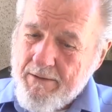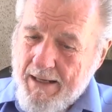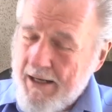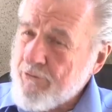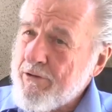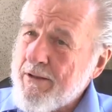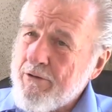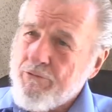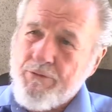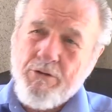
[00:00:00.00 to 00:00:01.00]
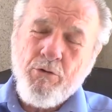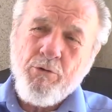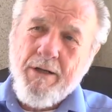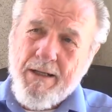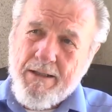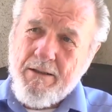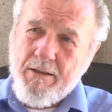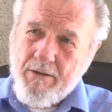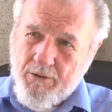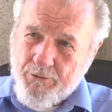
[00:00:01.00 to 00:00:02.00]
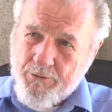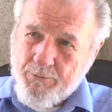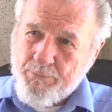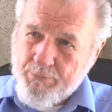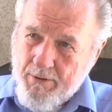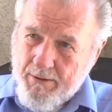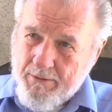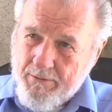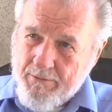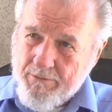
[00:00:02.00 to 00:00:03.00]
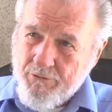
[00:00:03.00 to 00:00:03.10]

as it has vetoed 80 other prior